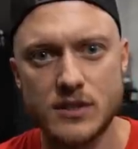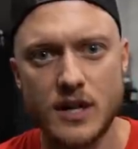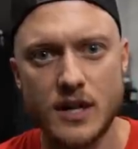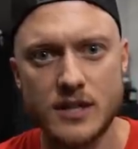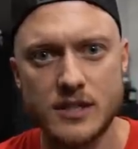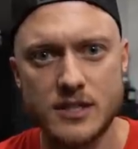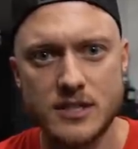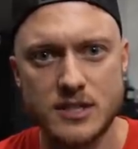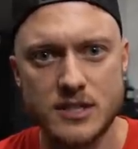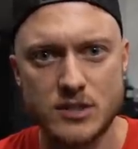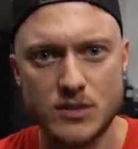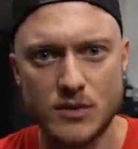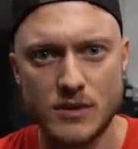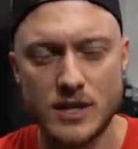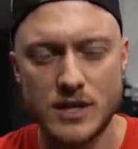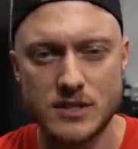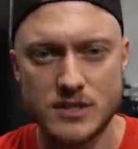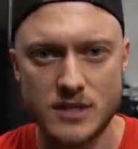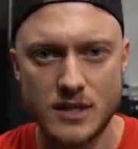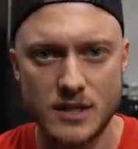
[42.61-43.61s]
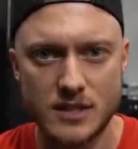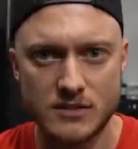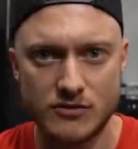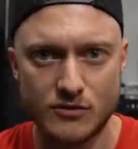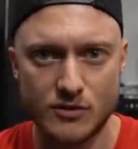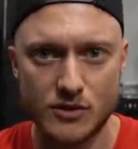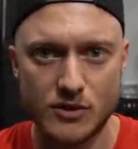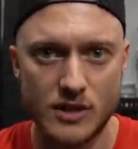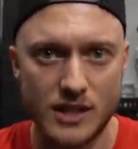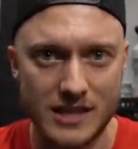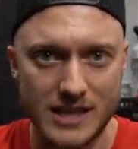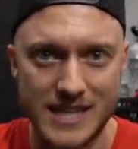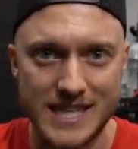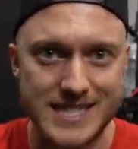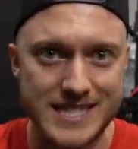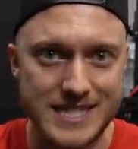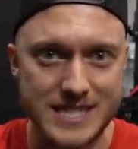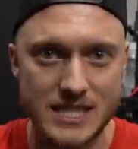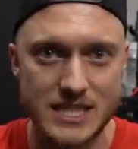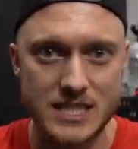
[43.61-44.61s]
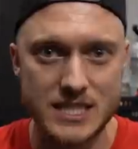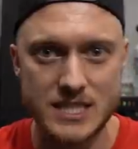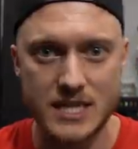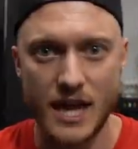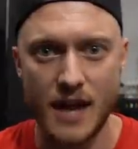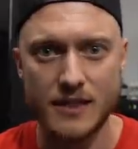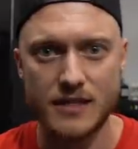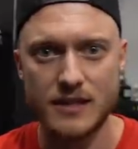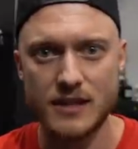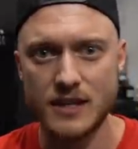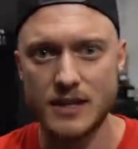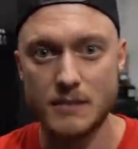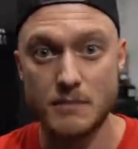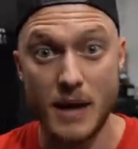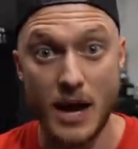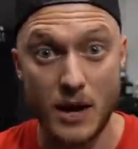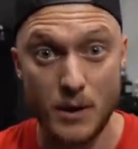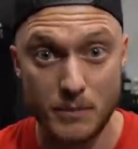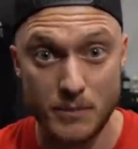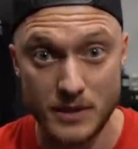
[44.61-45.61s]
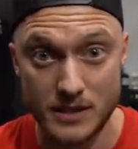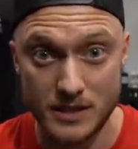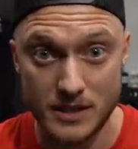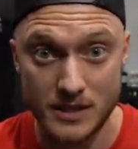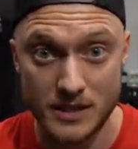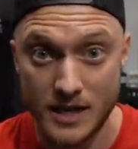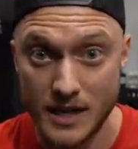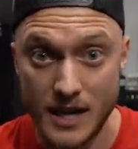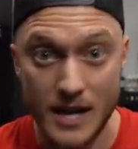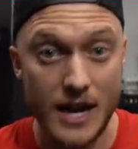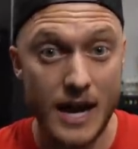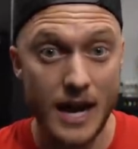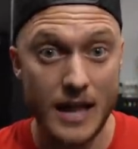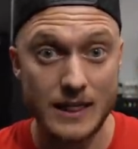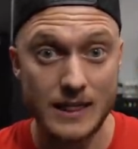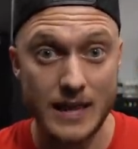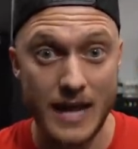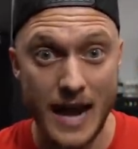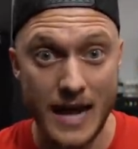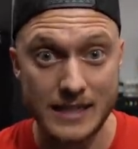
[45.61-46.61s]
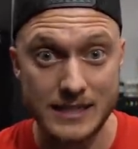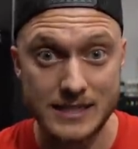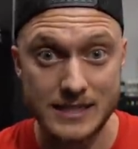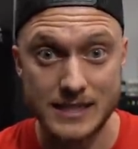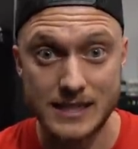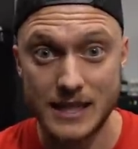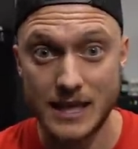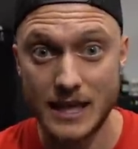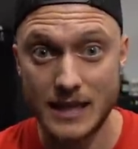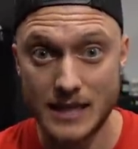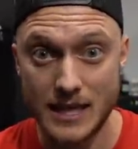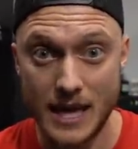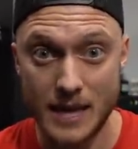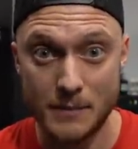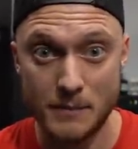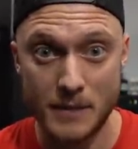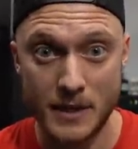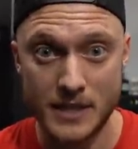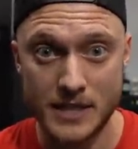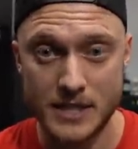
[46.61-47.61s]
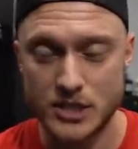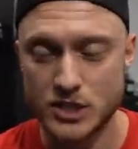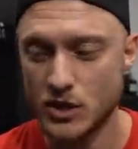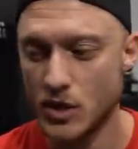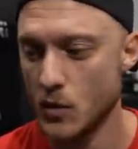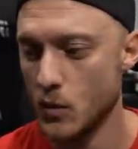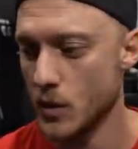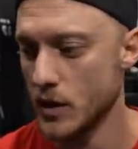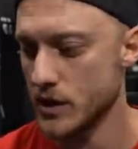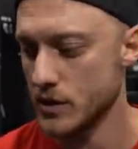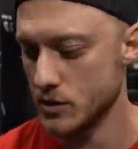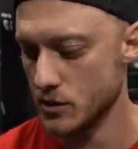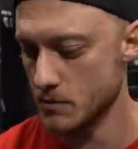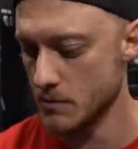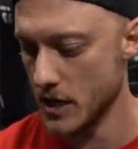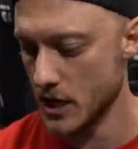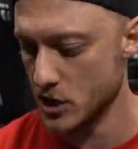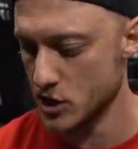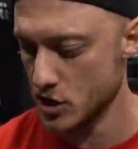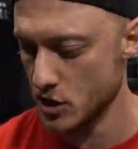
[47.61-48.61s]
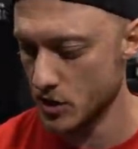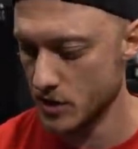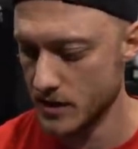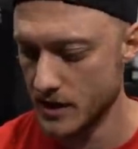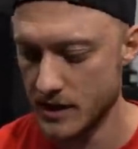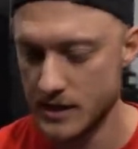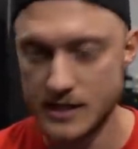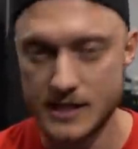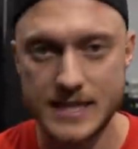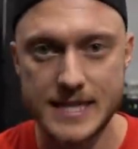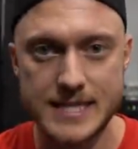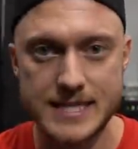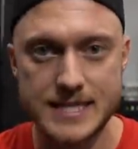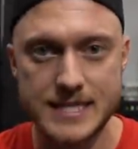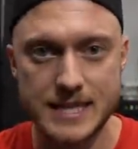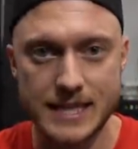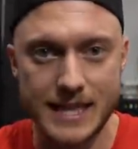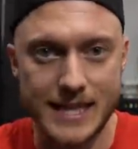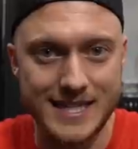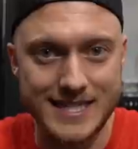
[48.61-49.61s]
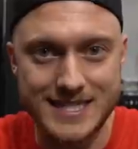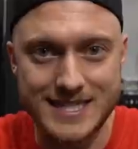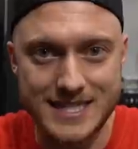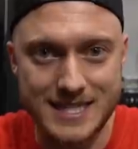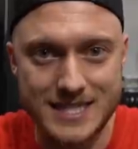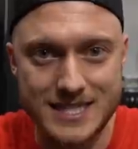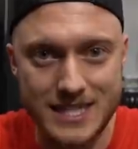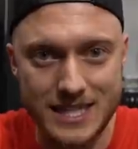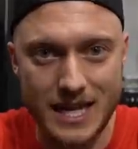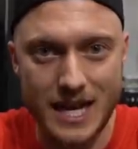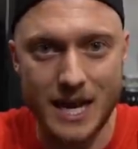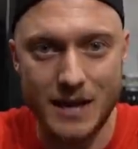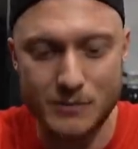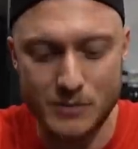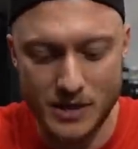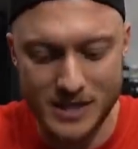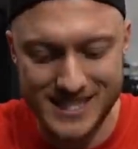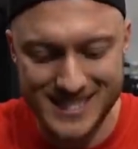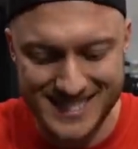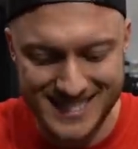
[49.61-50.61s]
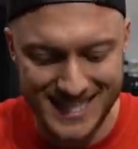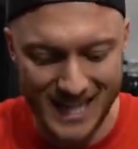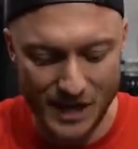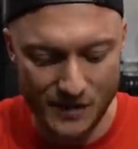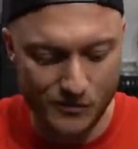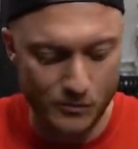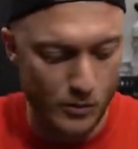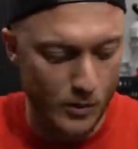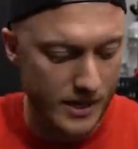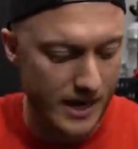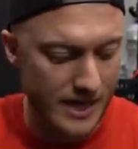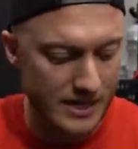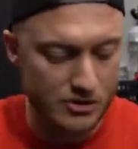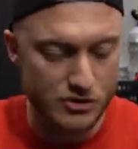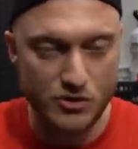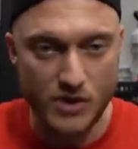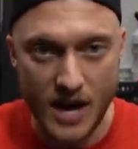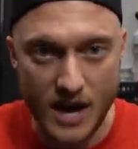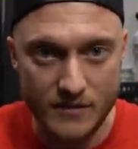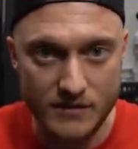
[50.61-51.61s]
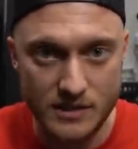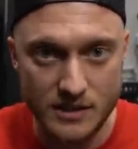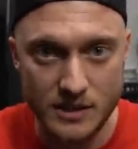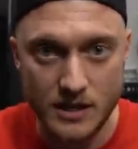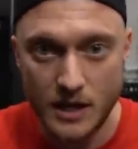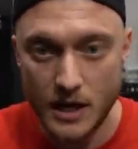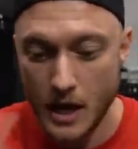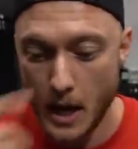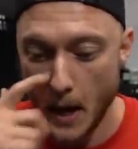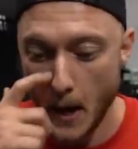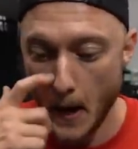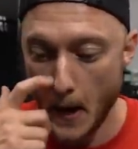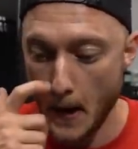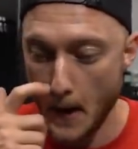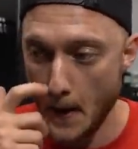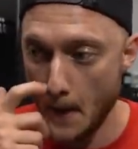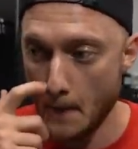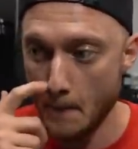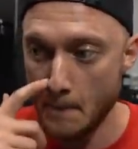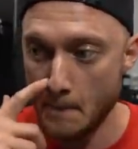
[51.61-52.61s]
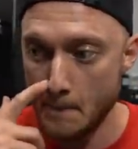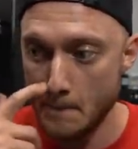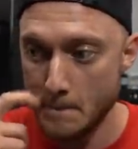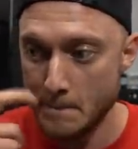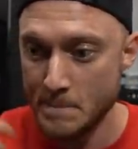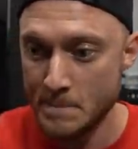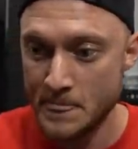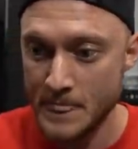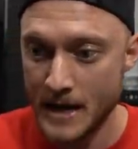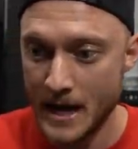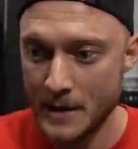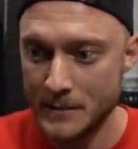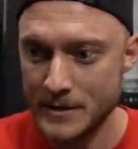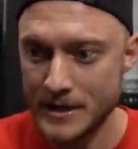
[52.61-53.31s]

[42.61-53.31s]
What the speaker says: $2,000 for a lens is, I think, in my opinion, a lot of money. So I wanted to make sure that these lenses, the camera is safe when I travel. I